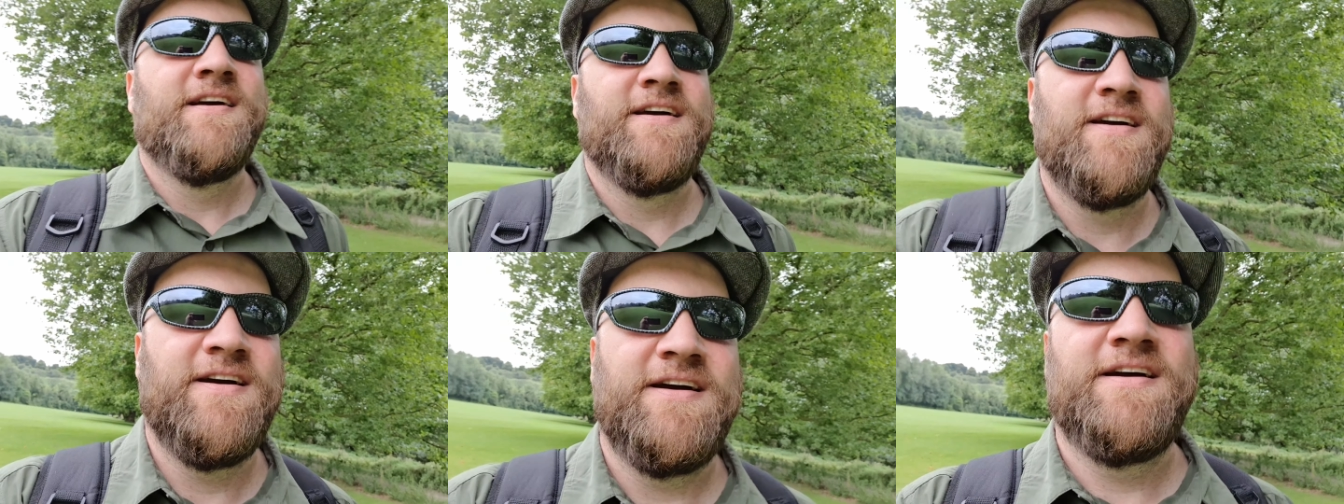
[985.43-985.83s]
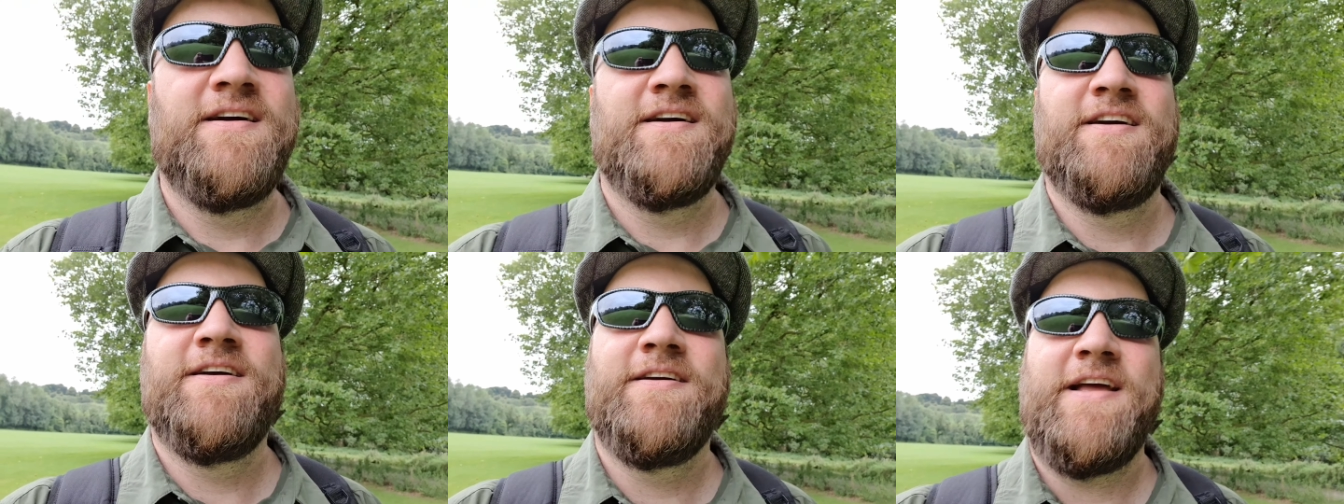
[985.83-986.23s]

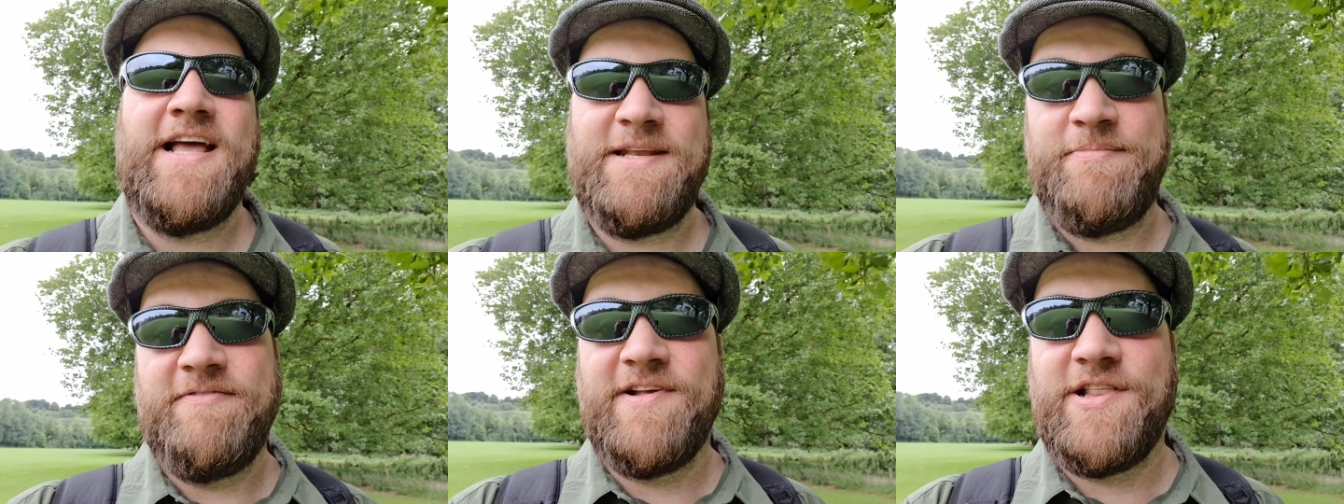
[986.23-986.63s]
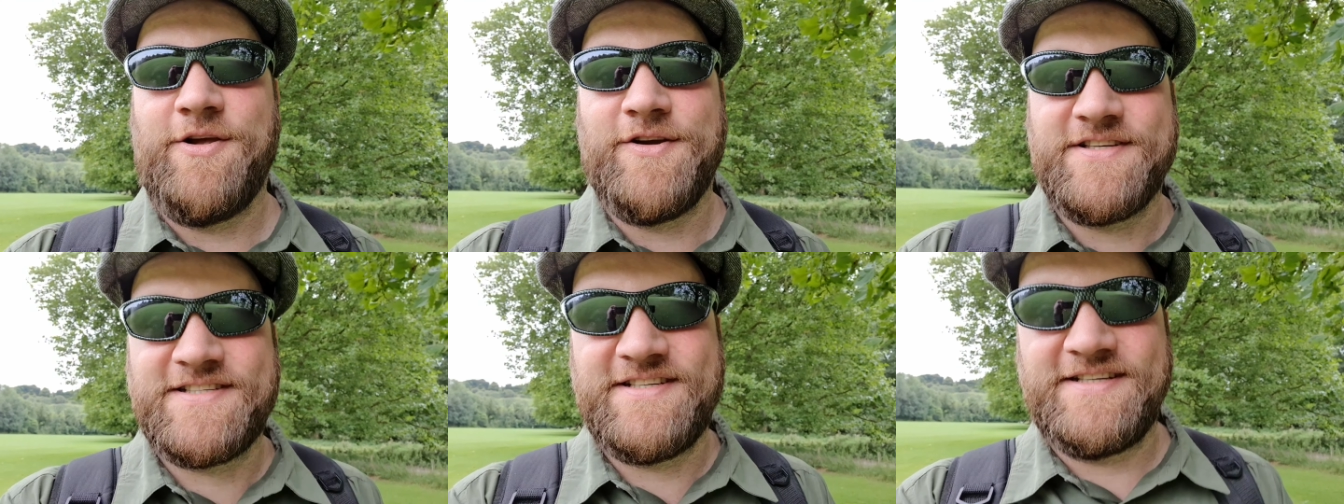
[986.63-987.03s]
Had a bit of a
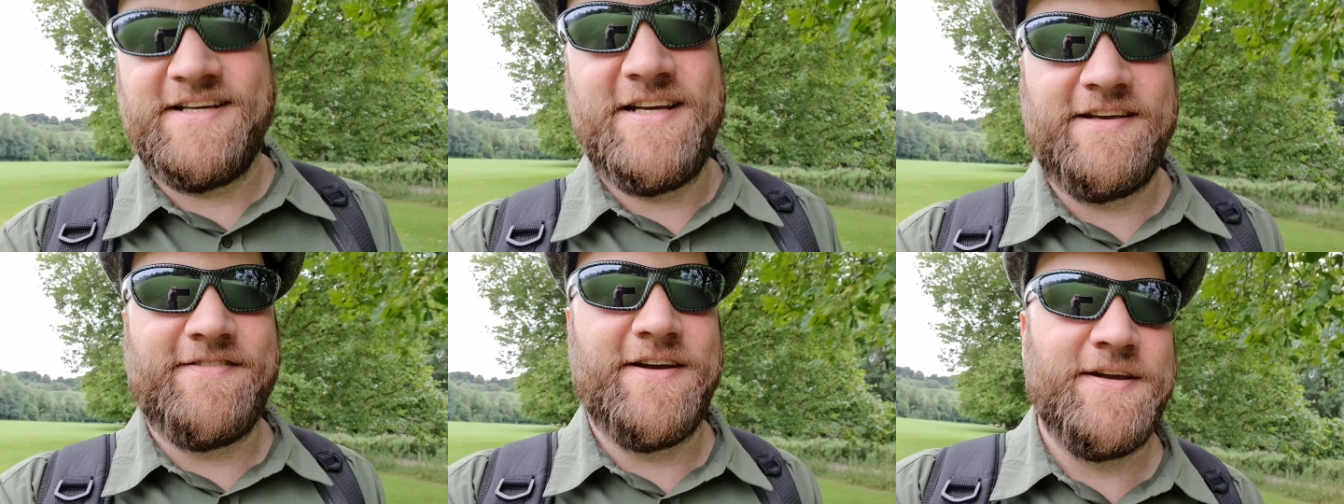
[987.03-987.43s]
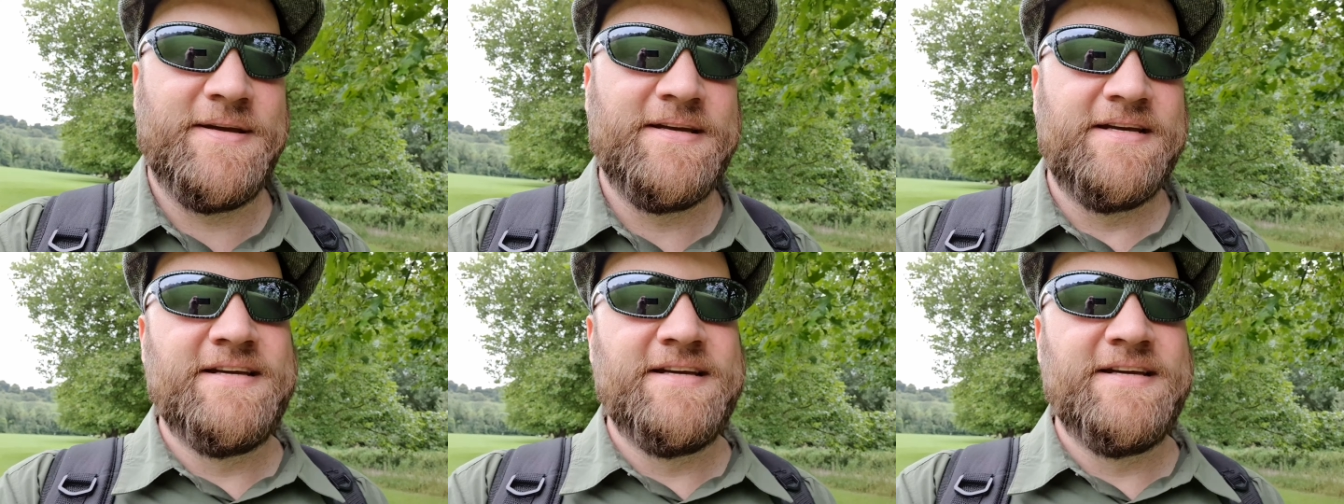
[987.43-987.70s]
loss today though.